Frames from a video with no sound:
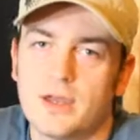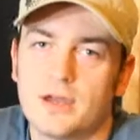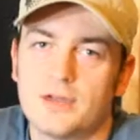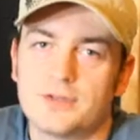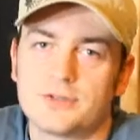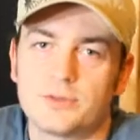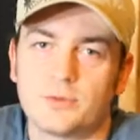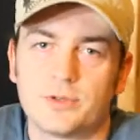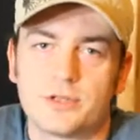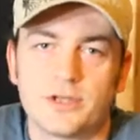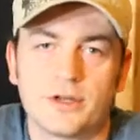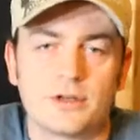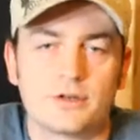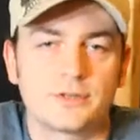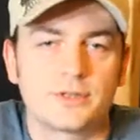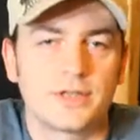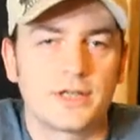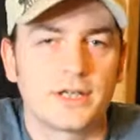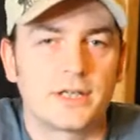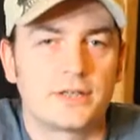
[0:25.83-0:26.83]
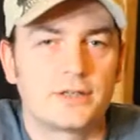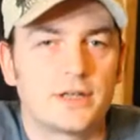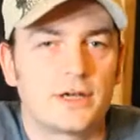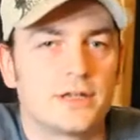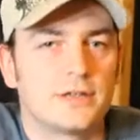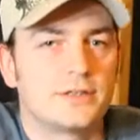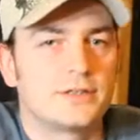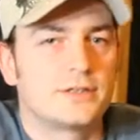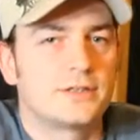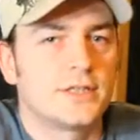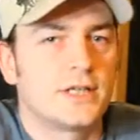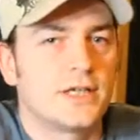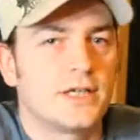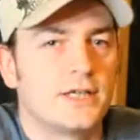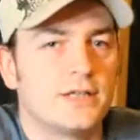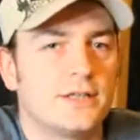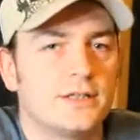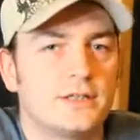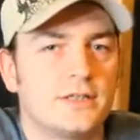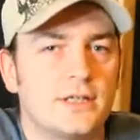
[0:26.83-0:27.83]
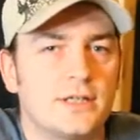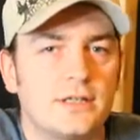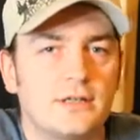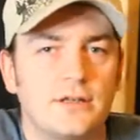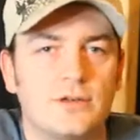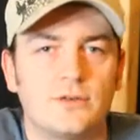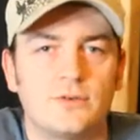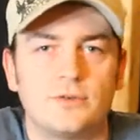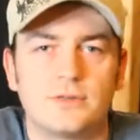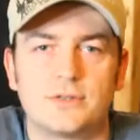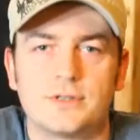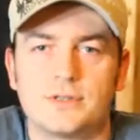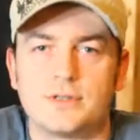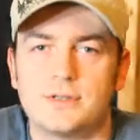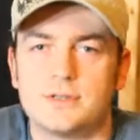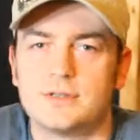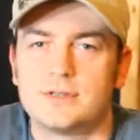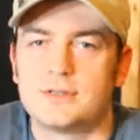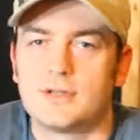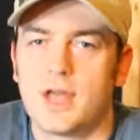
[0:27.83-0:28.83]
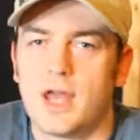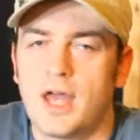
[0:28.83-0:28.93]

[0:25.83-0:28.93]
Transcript: So what the auto setting does is it uses,